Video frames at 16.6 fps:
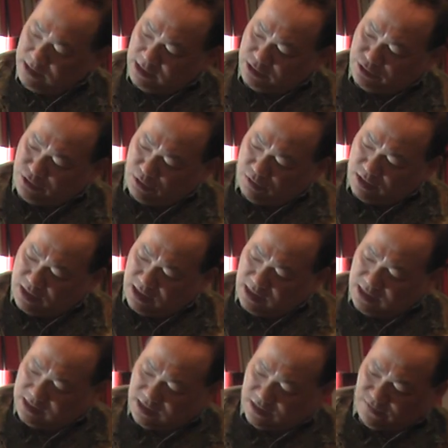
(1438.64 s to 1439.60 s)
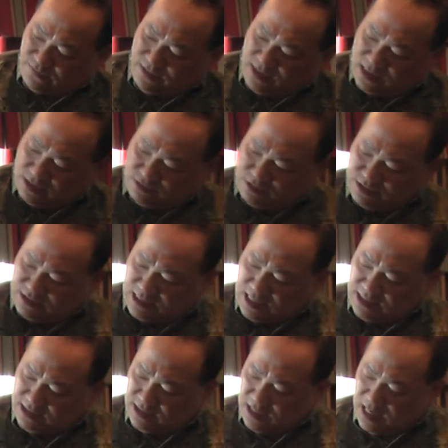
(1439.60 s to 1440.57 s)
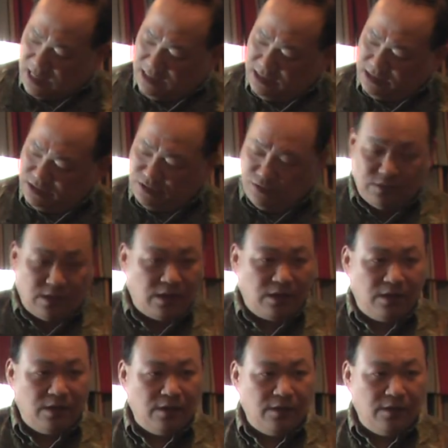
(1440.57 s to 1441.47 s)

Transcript: this shoulder is a 300 size ID shoulder.